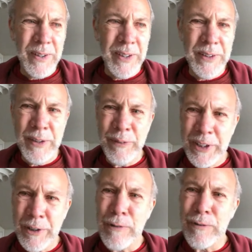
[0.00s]
then we'd
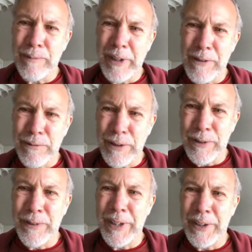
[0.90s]
go over it by
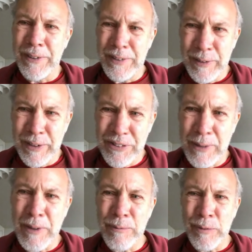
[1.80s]
phone, and
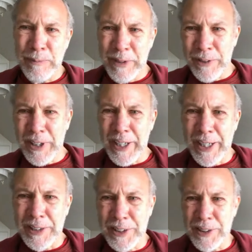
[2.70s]
some of them would be
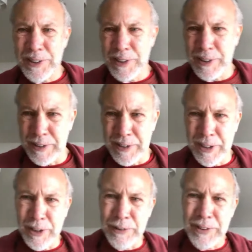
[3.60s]
okay as is to
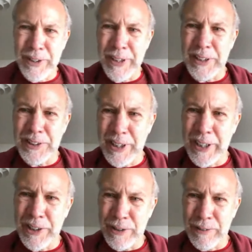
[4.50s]
go to the next
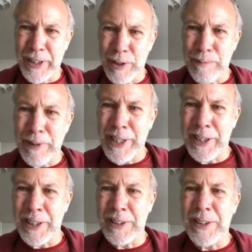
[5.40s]
stage, or like the
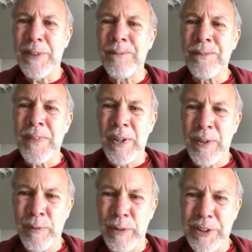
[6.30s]
painting,
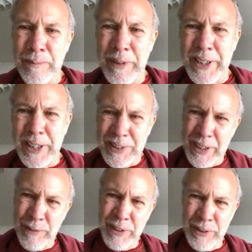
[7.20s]
which in my case
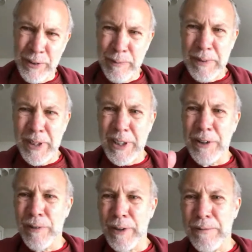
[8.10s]
I would do a
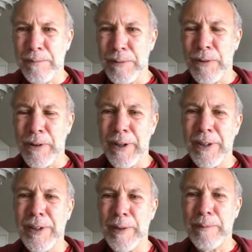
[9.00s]
color rough
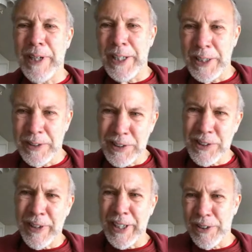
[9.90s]
before the painting, just
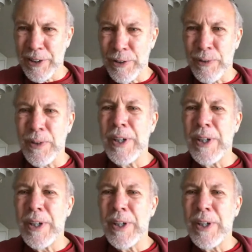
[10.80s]
so I knew